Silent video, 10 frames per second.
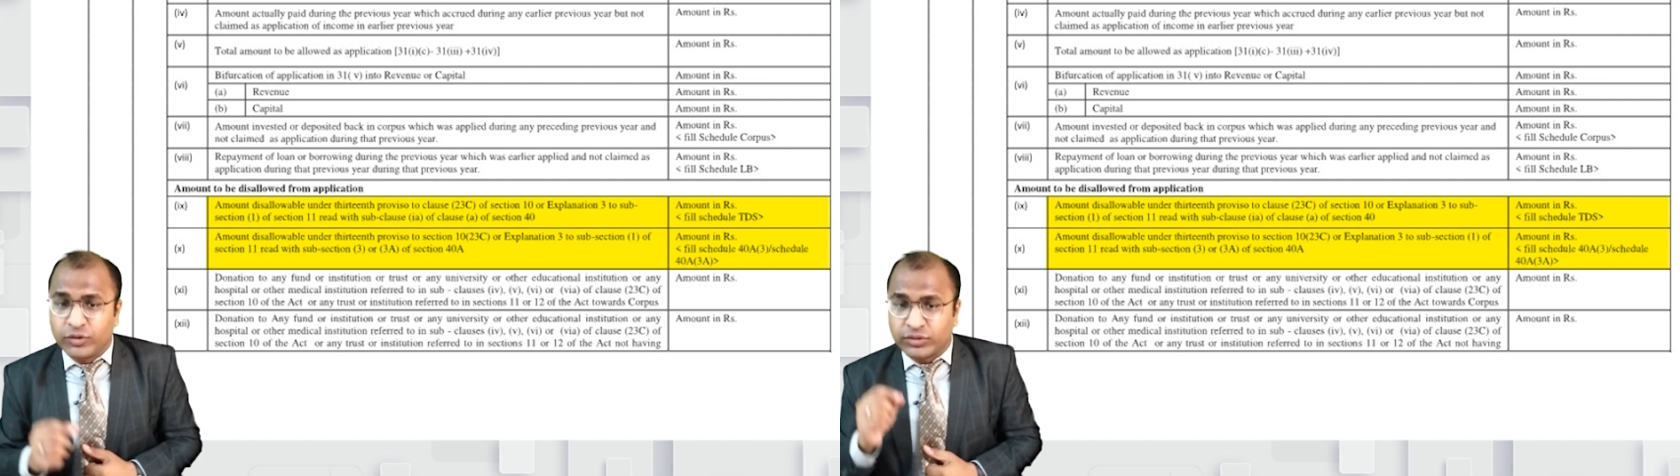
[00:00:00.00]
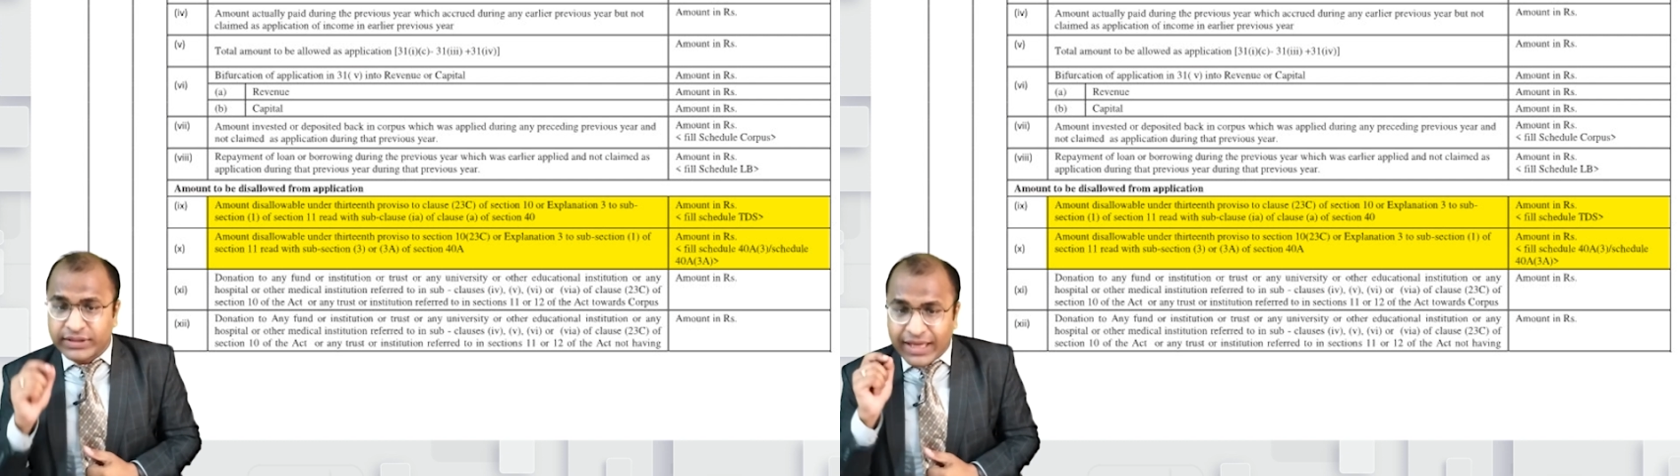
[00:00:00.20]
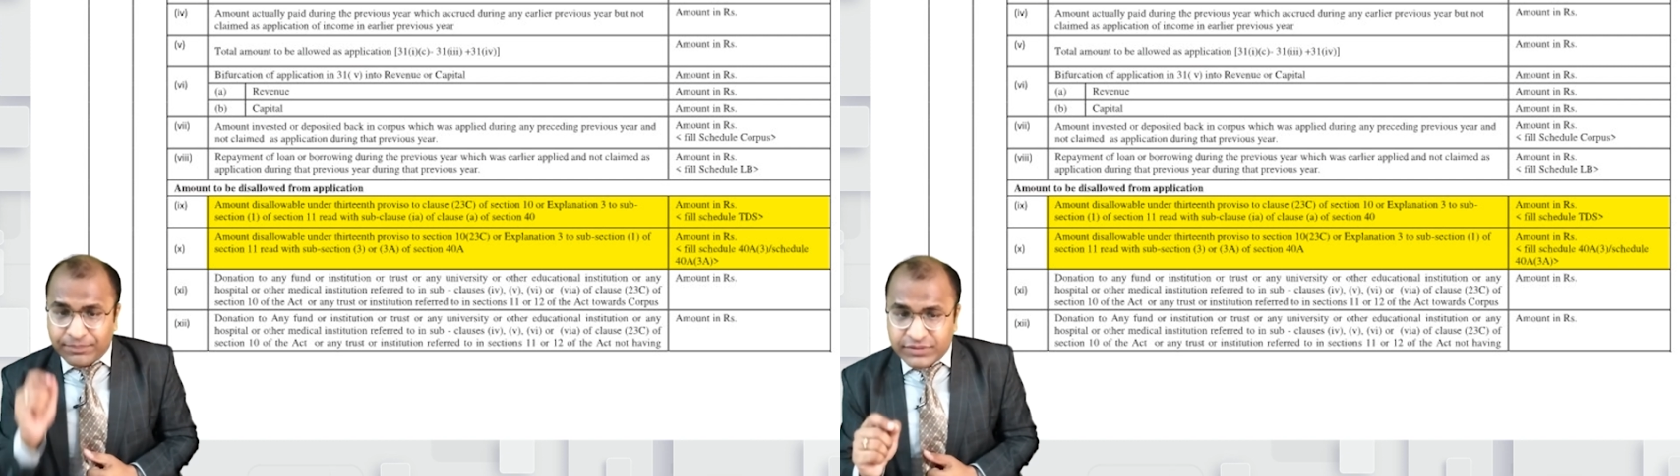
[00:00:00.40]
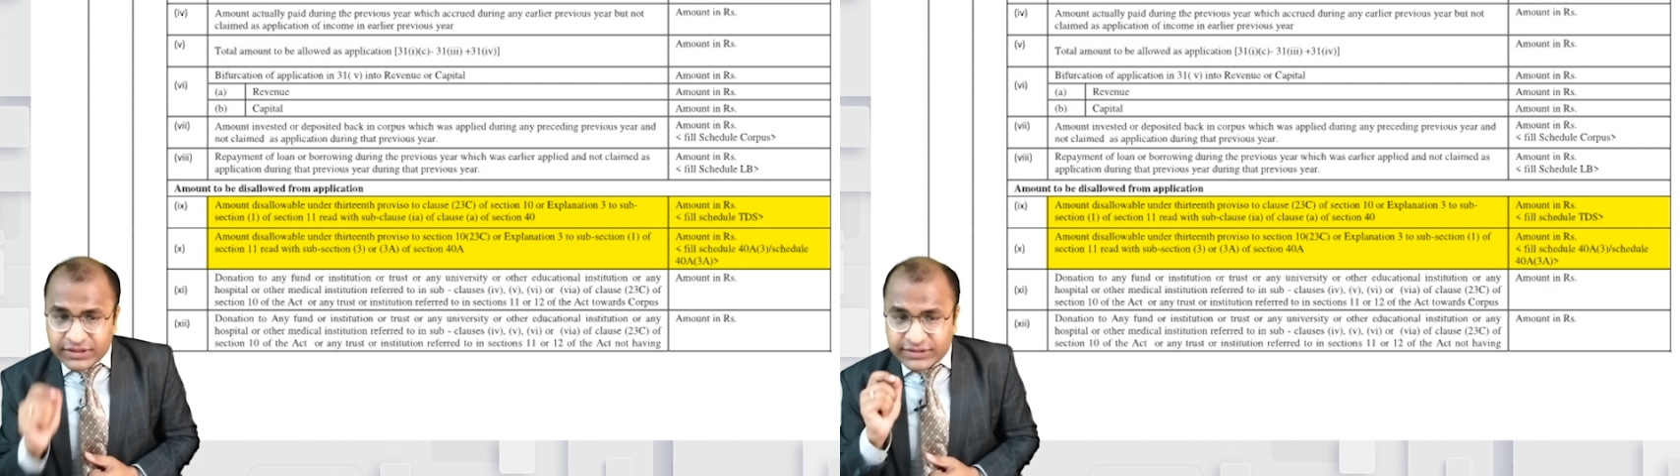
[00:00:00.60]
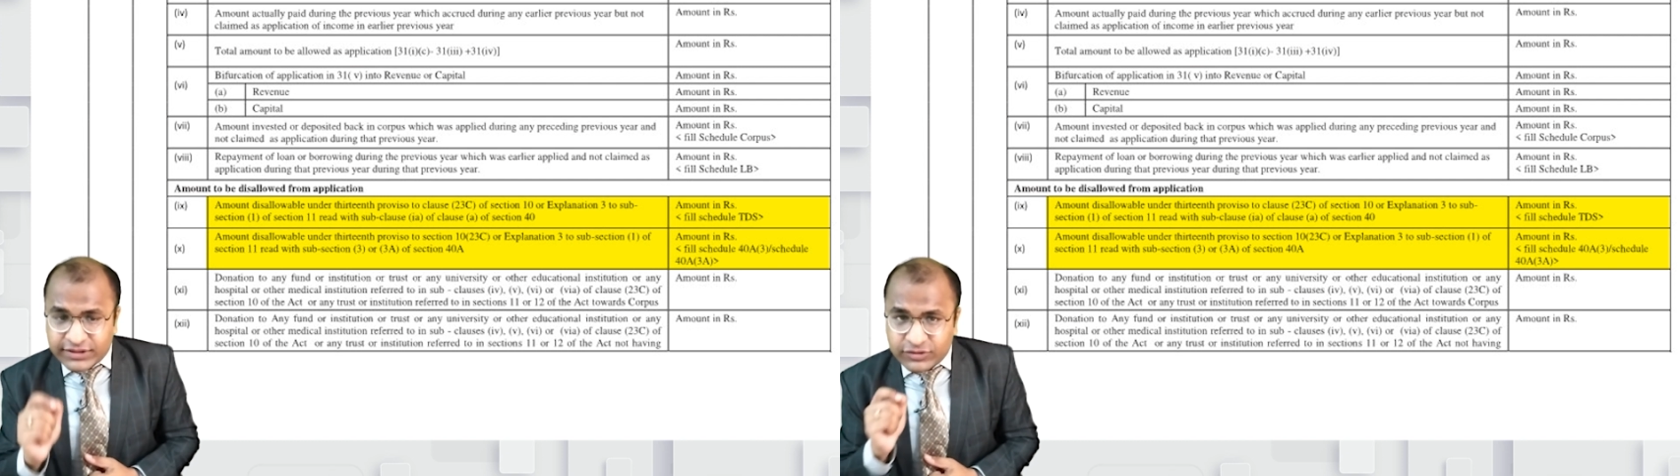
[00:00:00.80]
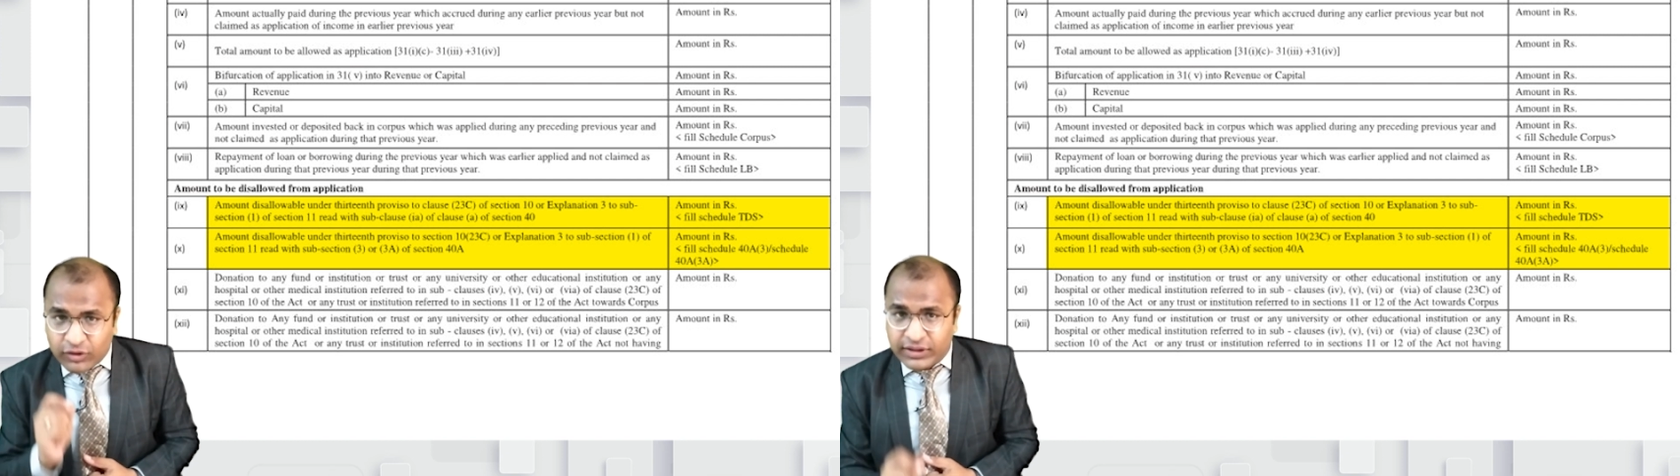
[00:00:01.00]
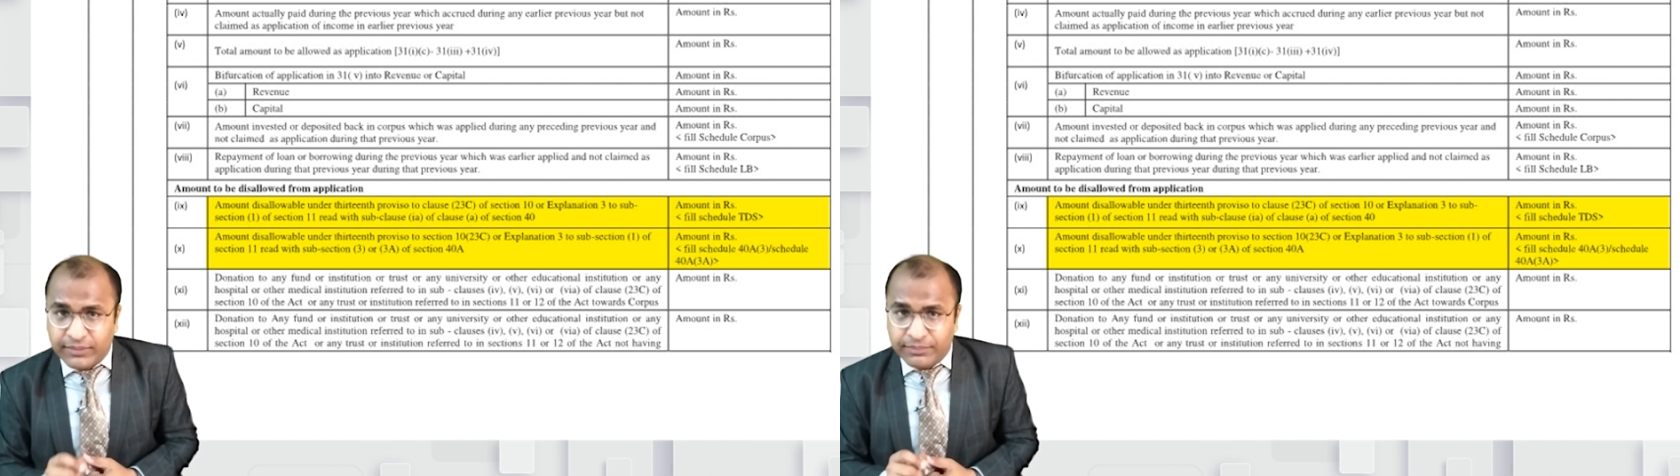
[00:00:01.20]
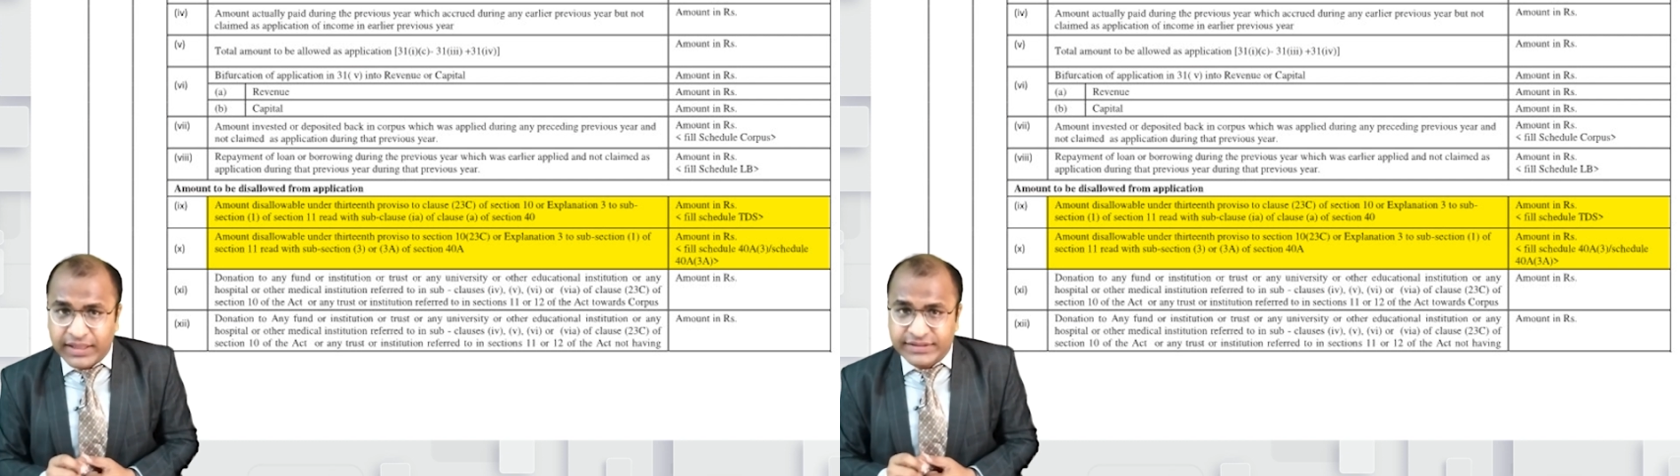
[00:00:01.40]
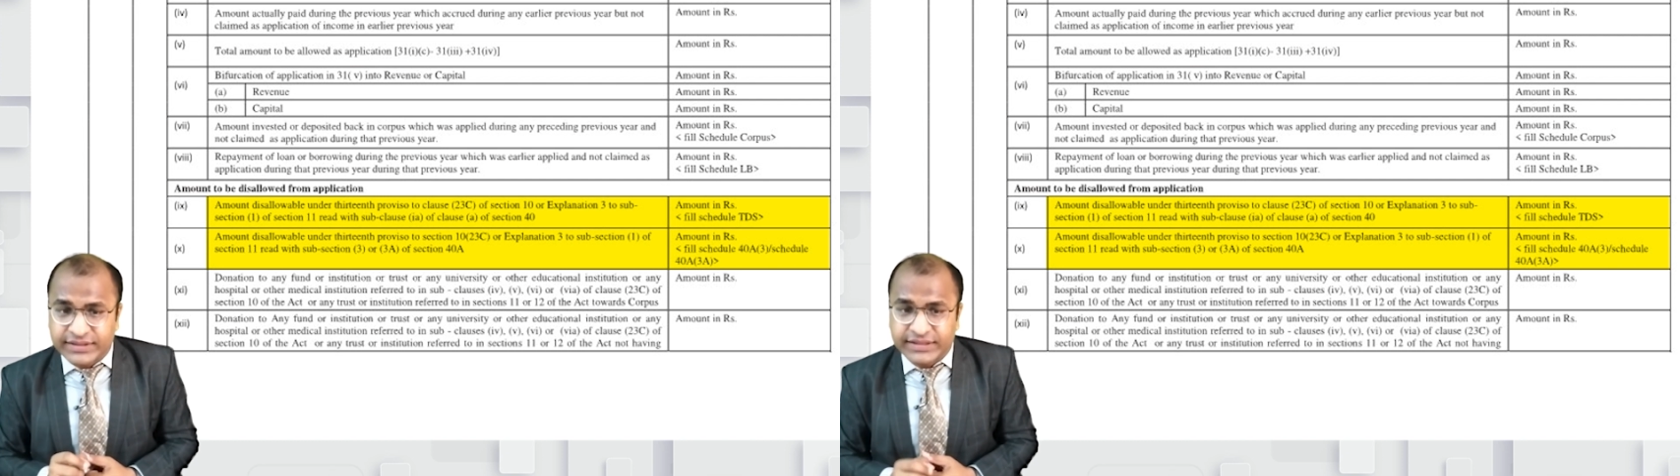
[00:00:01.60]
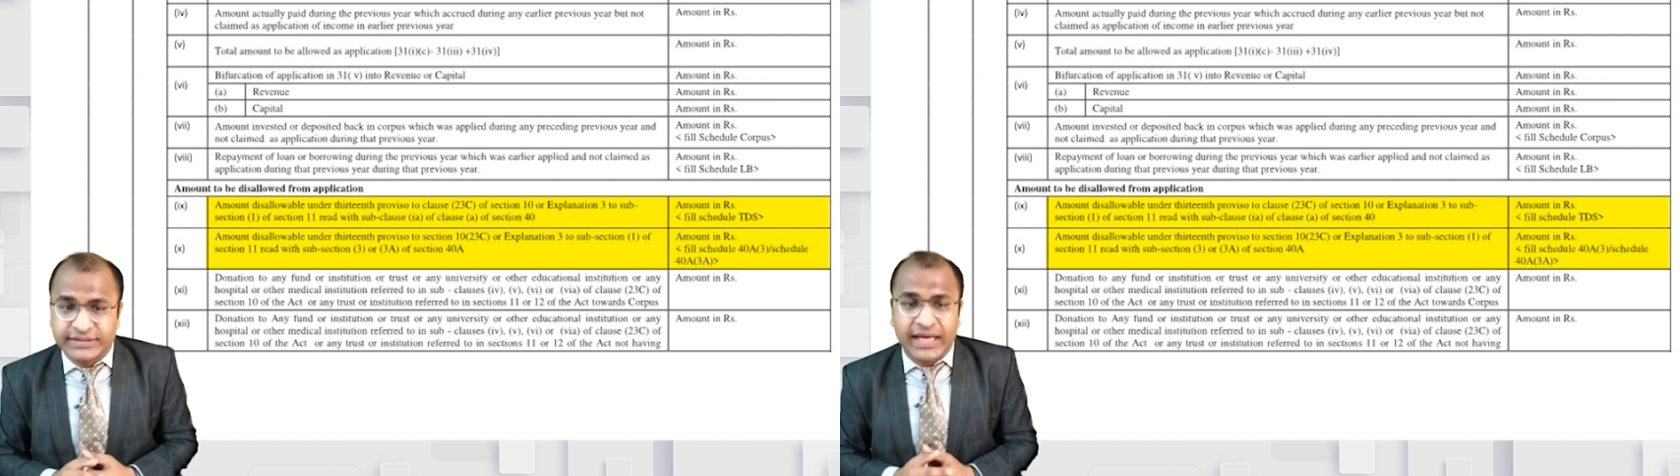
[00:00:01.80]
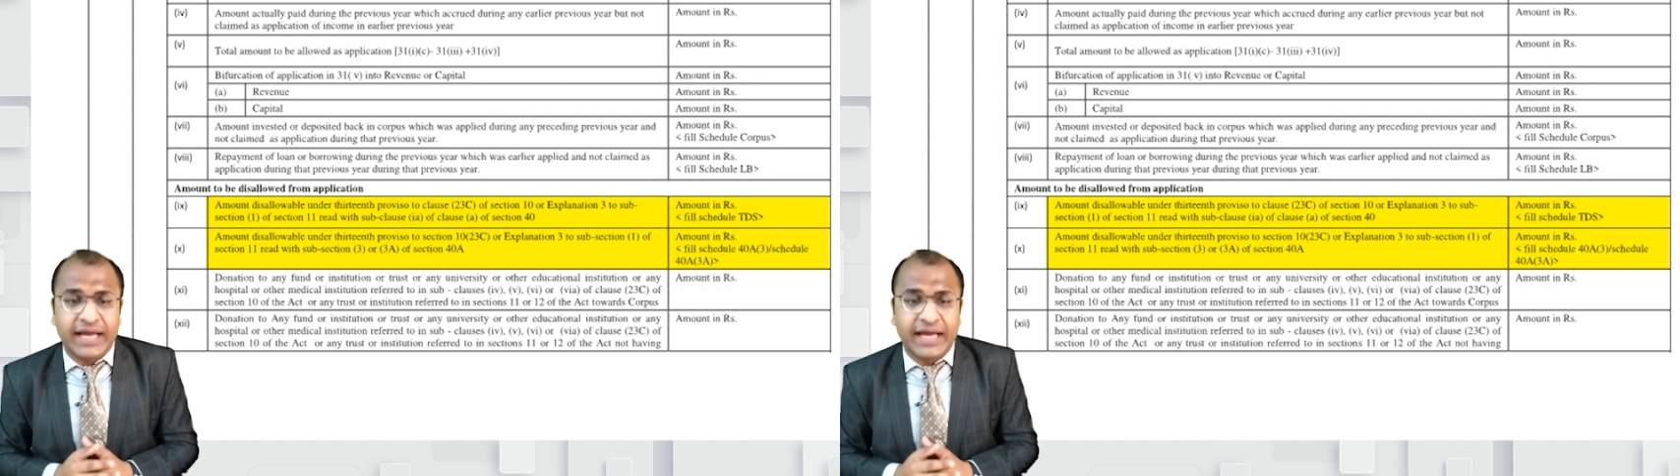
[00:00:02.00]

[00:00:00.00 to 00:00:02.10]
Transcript: to capture such non-compliances